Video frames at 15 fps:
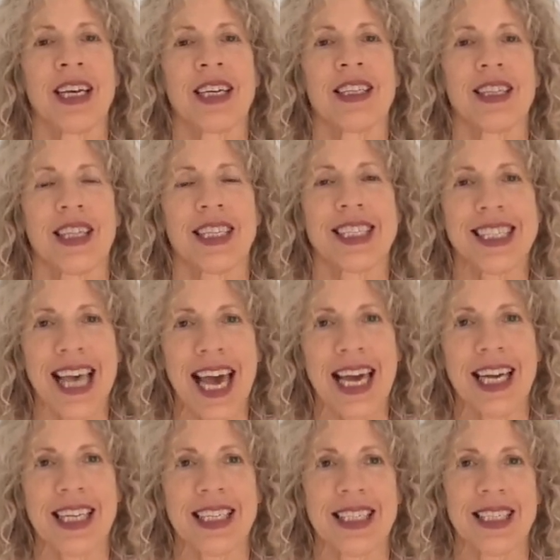So the
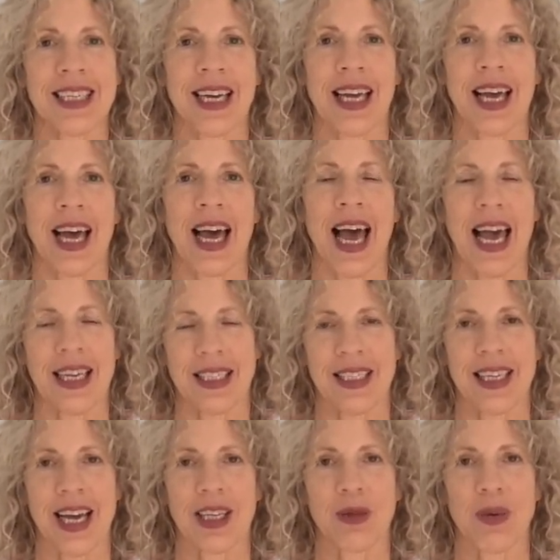second
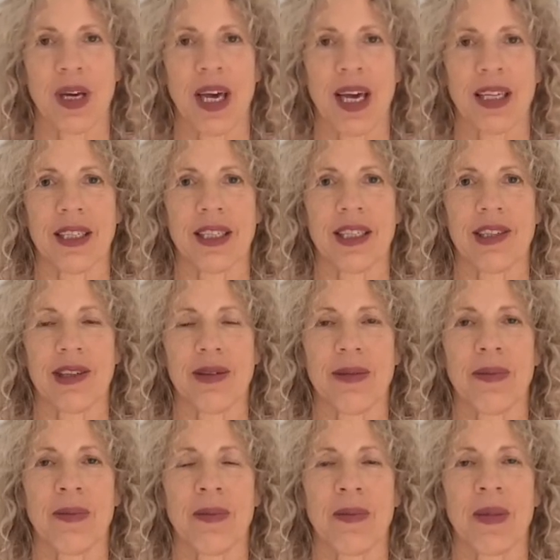exercise we're going to do
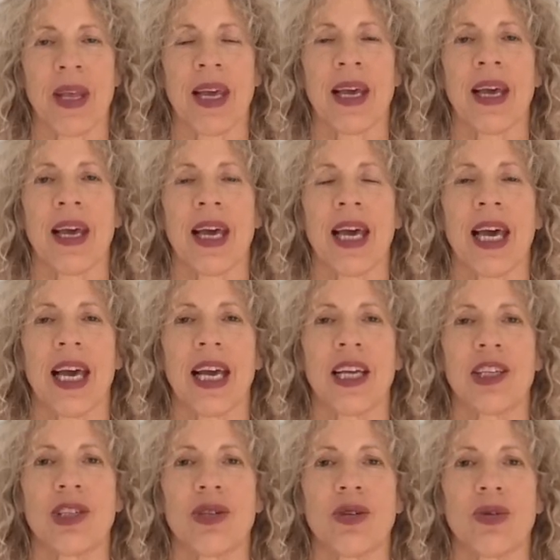
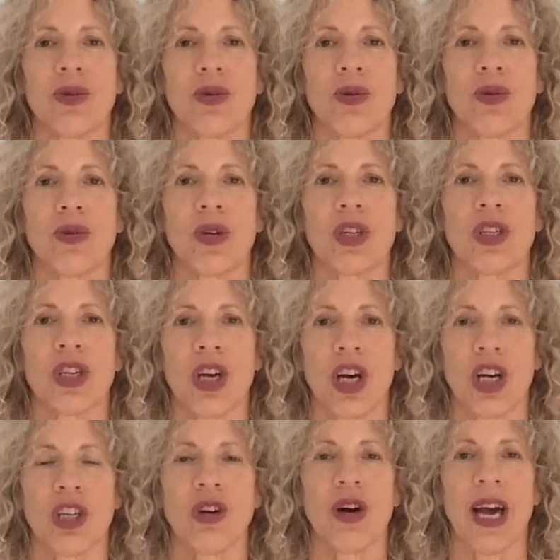is to
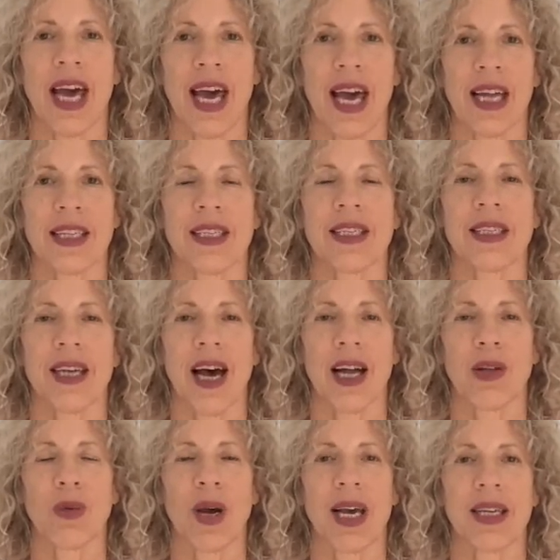turn your head
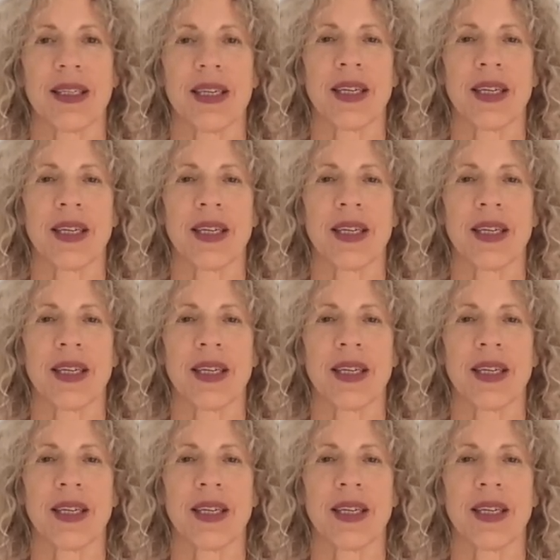sideways.